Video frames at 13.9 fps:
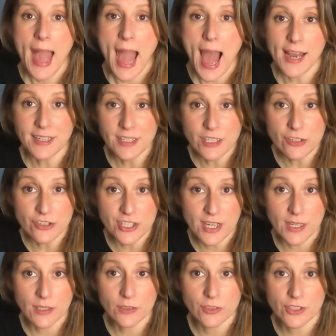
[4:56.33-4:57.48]

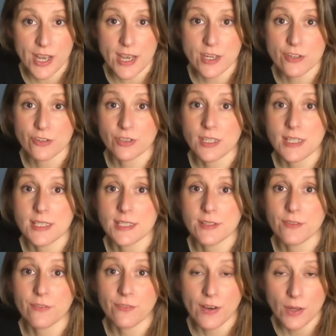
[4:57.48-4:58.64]
Analogical notation is a
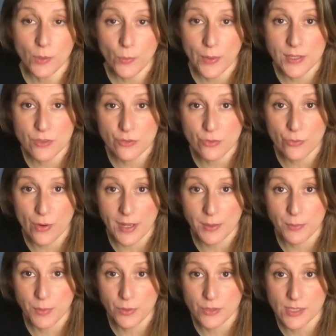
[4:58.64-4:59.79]
fun way to write
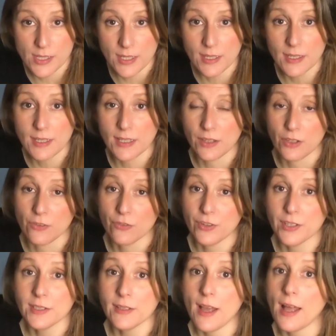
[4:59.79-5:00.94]
music in a
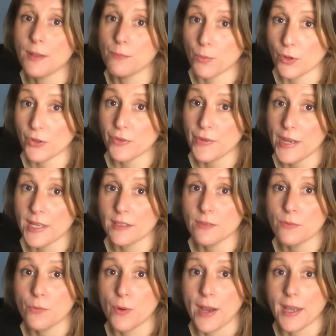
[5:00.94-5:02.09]
different and more creative
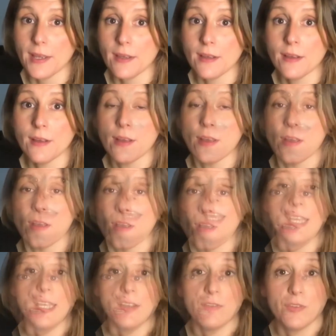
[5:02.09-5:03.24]
way.
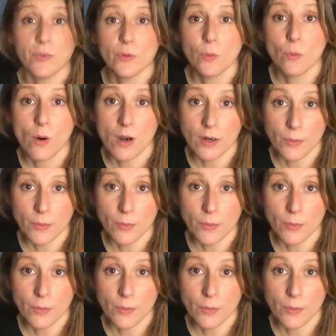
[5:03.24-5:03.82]
If you work